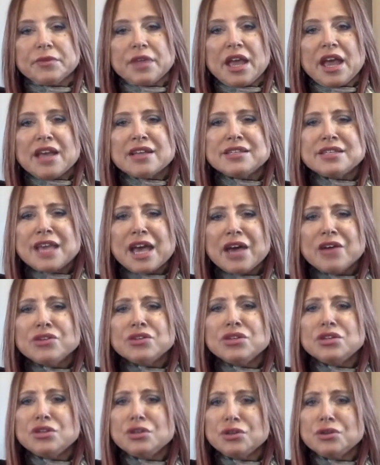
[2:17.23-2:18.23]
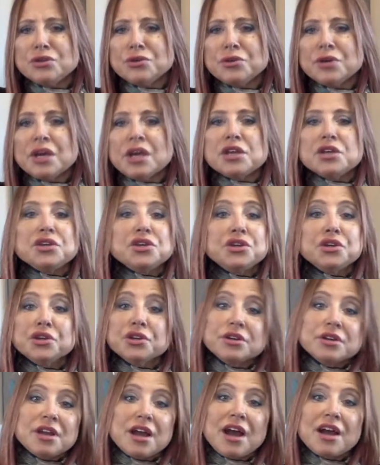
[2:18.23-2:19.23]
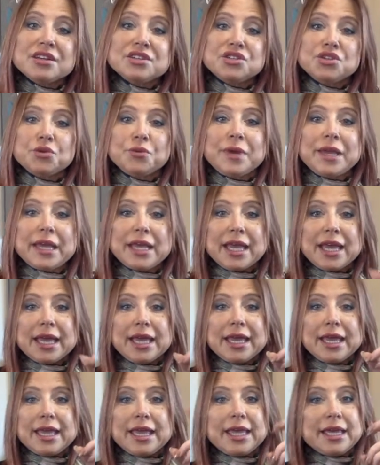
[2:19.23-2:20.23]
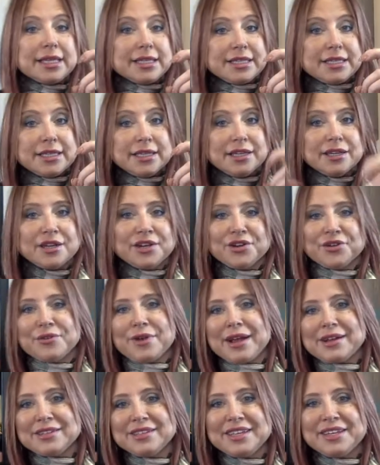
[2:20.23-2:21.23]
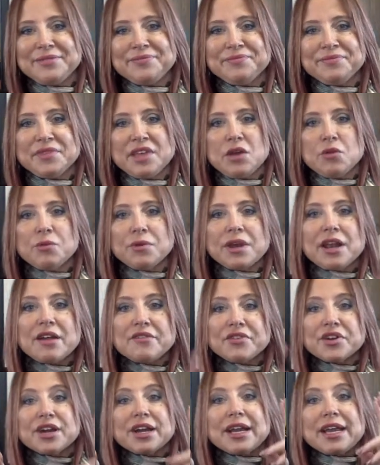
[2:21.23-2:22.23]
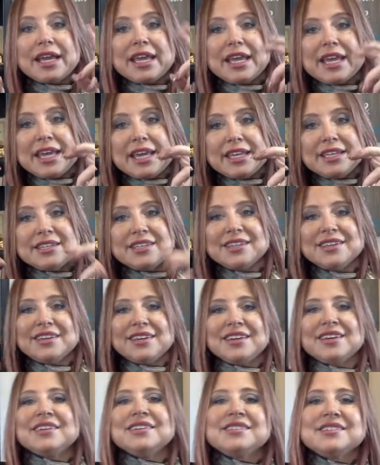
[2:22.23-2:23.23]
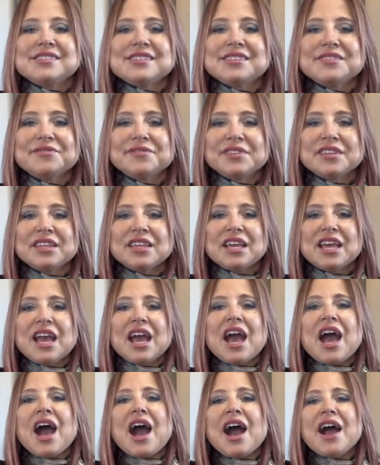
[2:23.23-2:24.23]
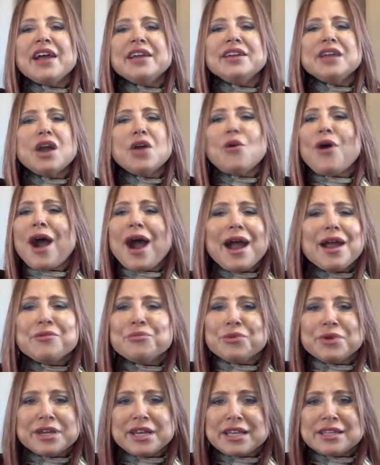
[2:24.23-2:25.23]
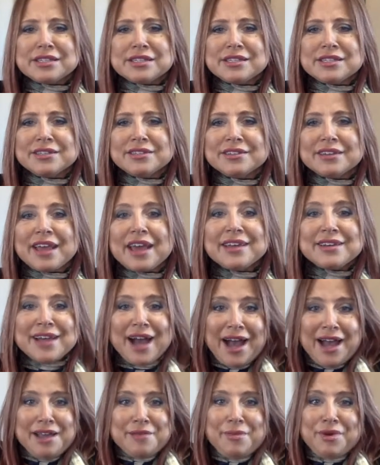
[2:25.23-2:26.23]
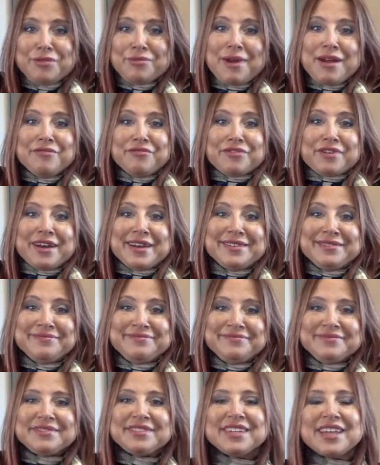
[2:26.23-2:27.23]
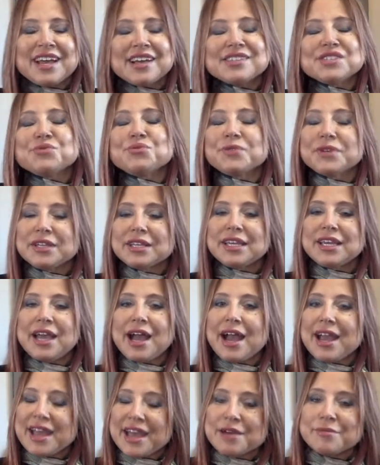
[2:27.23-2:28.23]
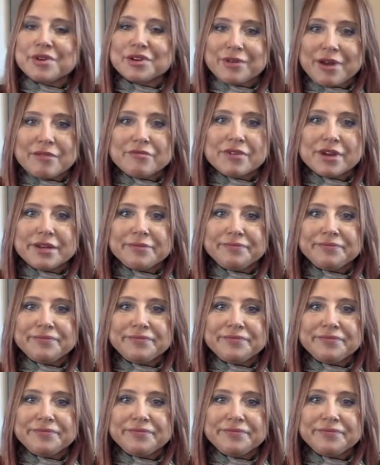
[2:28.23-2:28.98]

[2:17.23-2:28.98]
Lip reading: and tell you you're not doing it correctly, whatever it is? I know I wouldn't, and I'm a reverend. Yes, really, I am a reverend.